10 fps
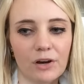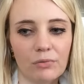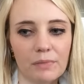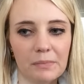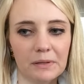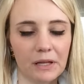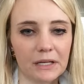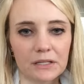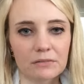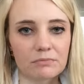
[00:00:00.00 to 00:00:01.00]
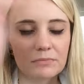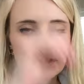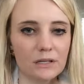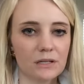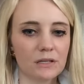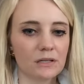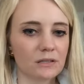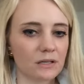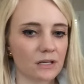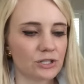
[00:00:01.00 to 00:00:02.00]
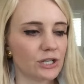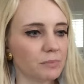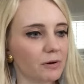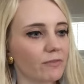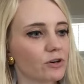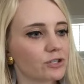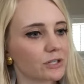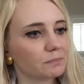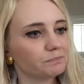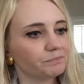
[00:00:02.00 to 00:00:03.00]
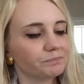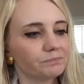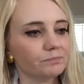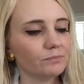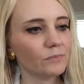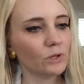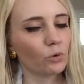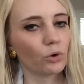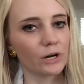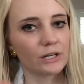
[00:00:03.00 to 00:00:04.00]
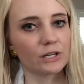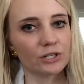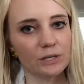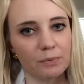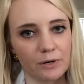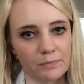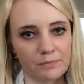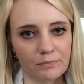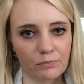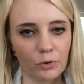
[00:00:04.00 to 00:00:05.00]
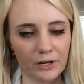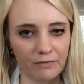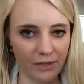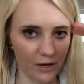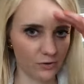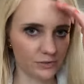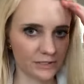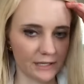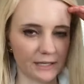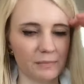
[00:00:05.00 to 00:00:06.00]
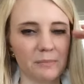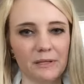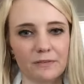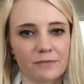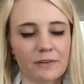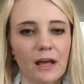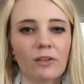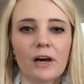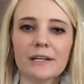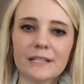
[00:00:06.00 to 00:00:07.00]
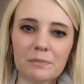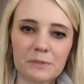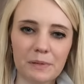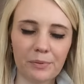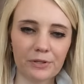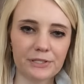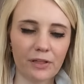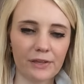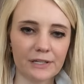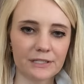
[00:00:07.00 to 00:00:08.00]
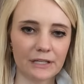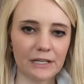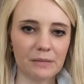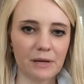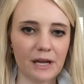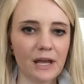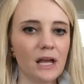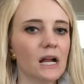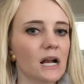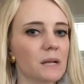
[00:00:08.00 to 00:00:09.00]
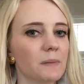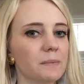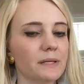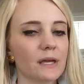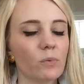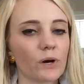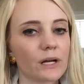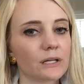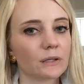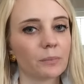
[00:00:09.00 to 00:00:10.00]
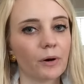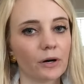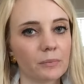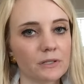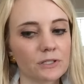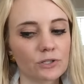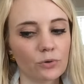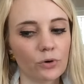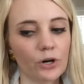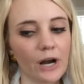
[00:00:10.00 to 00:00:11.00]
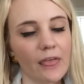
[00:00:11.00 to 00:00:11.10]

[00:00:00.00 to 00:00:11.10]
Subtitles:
maybe like a cheaper version or a cheaper one of those. Like maybe if a lot of times people sell things on eBay, maybe they work at a department store